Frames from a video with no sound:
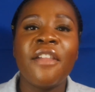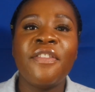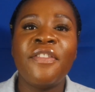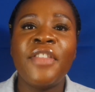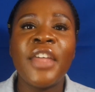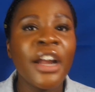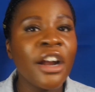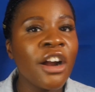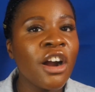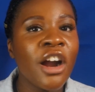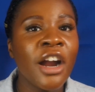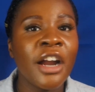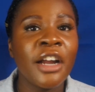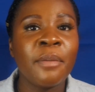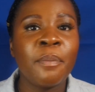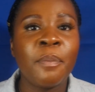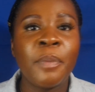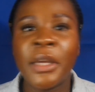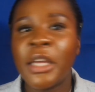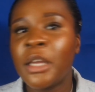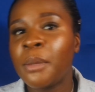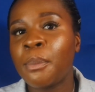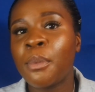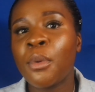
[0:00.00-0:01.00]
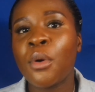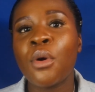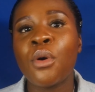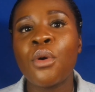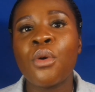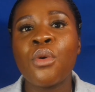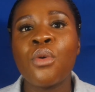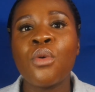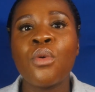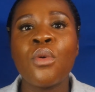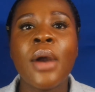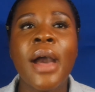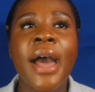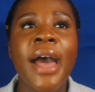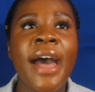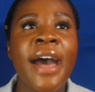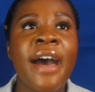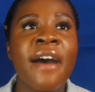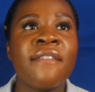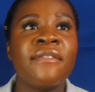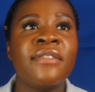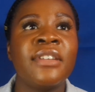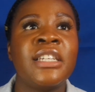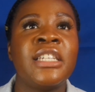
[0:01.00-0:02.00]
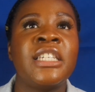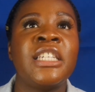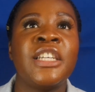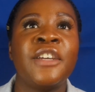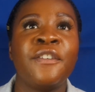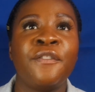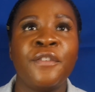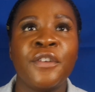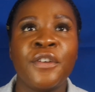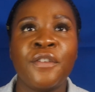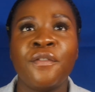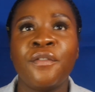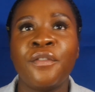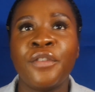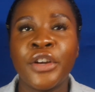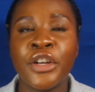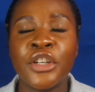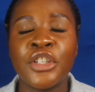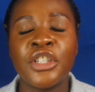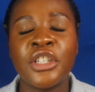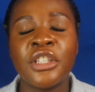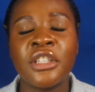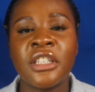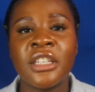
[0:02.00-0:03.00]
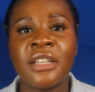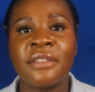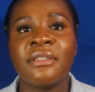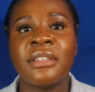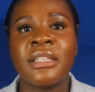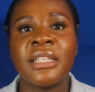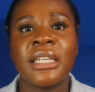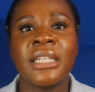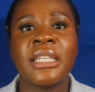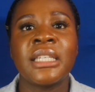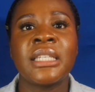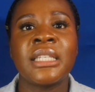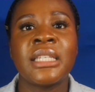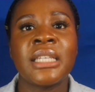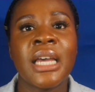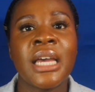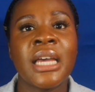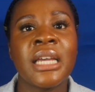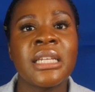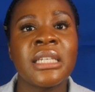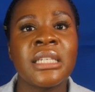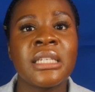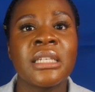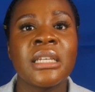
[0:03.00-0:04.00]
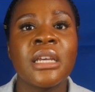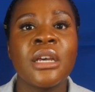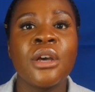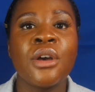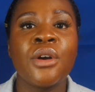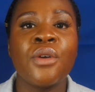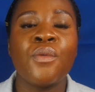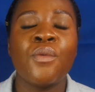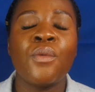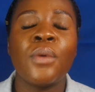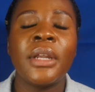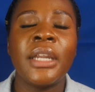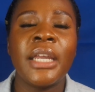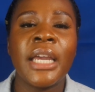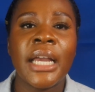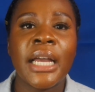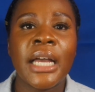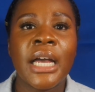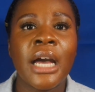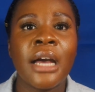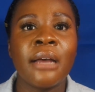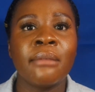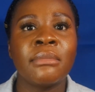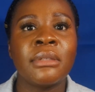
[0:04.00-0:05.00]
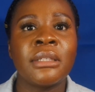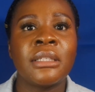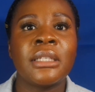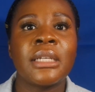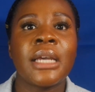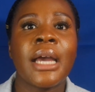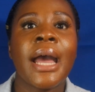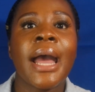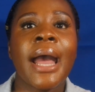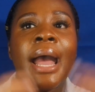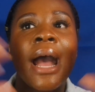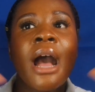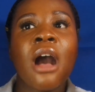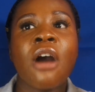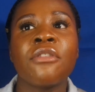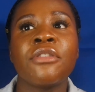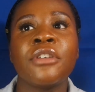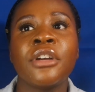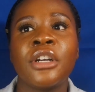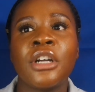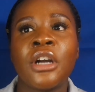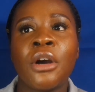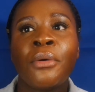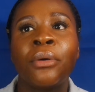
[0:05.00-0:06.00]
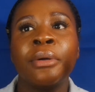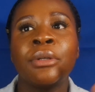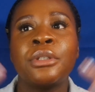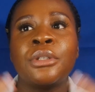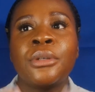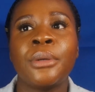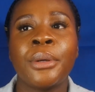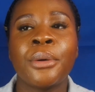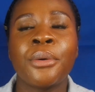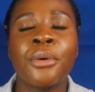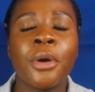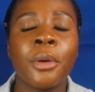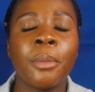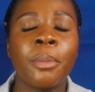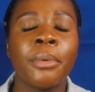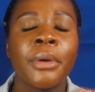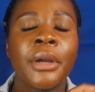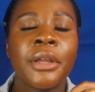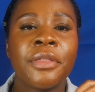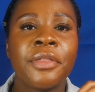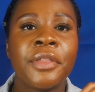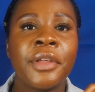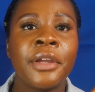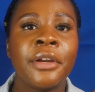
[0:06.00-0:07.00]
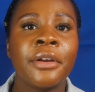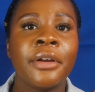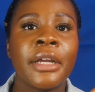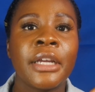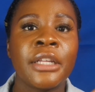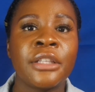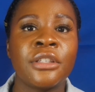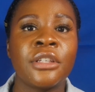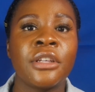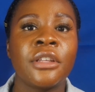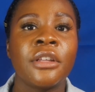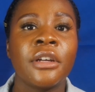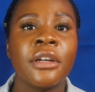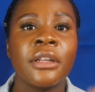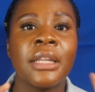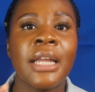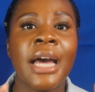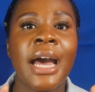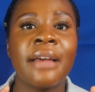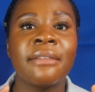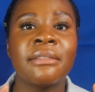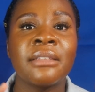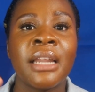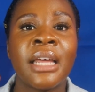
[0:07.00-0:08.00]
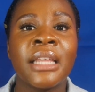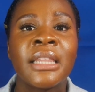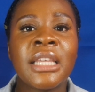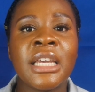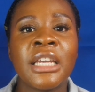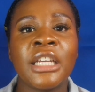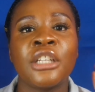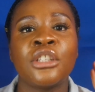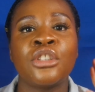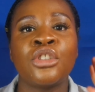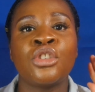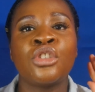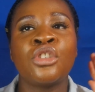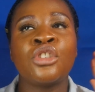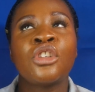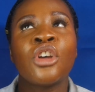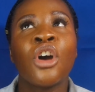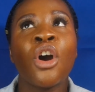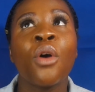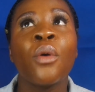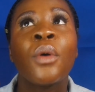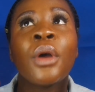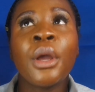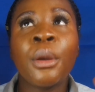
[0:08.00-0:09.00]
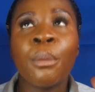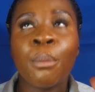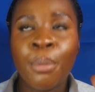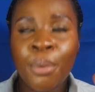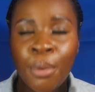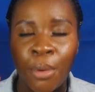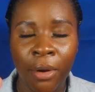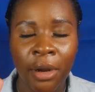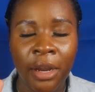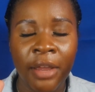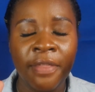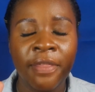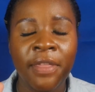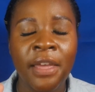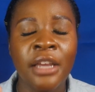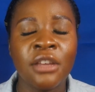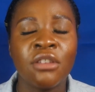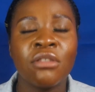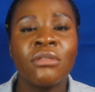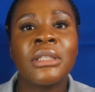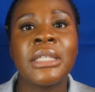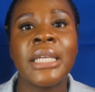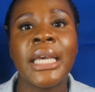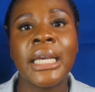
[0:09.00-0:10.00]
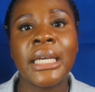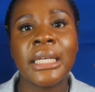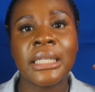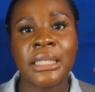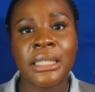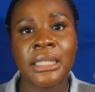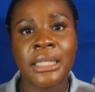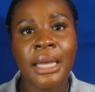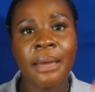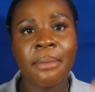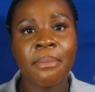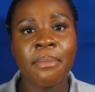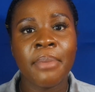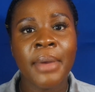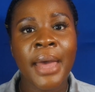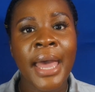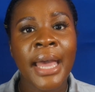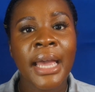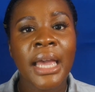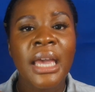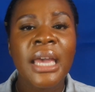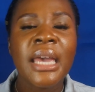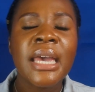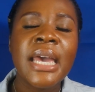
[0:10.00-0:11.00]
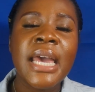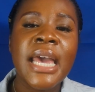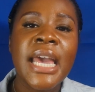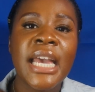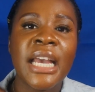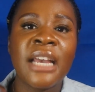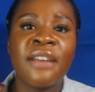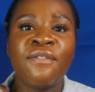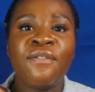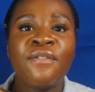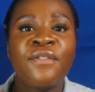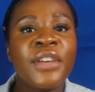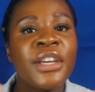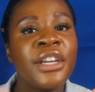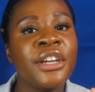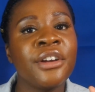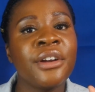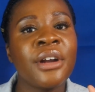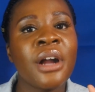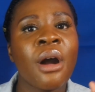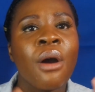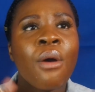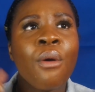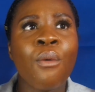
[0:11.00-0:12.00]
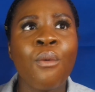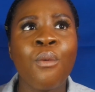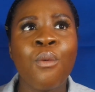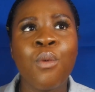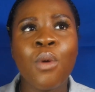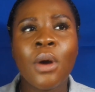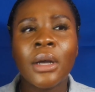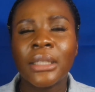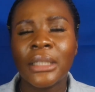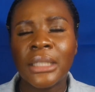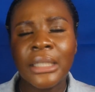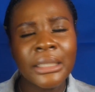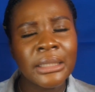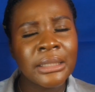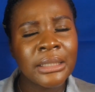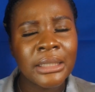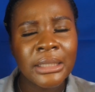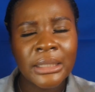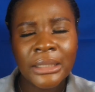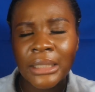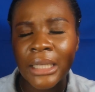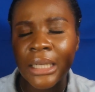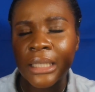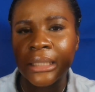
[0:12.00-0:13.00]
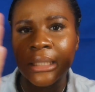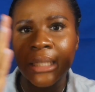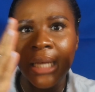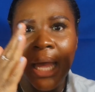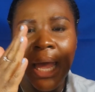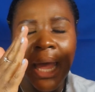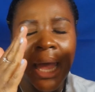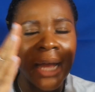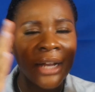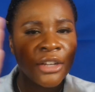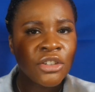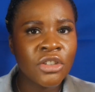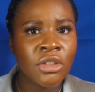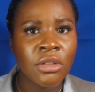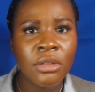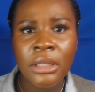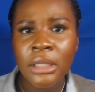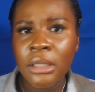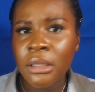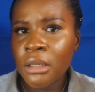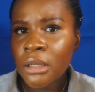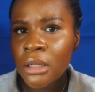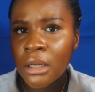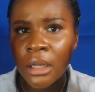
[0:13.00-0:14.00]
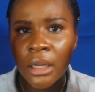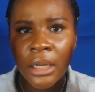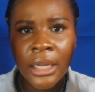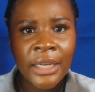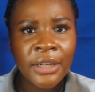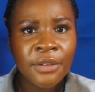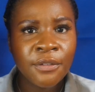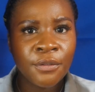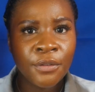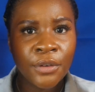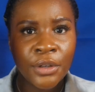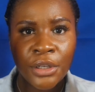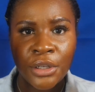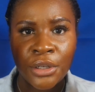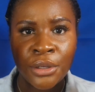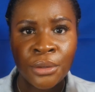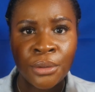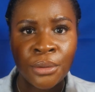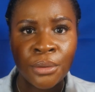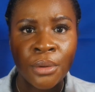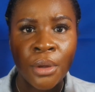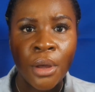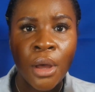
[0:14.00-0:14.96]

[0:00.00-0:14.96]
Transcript: There are people who have different versions of success when it comes to how they're going to incorporate theater into their lives, and I think it's so important that you take a step back and figure out what does success actually look like for you.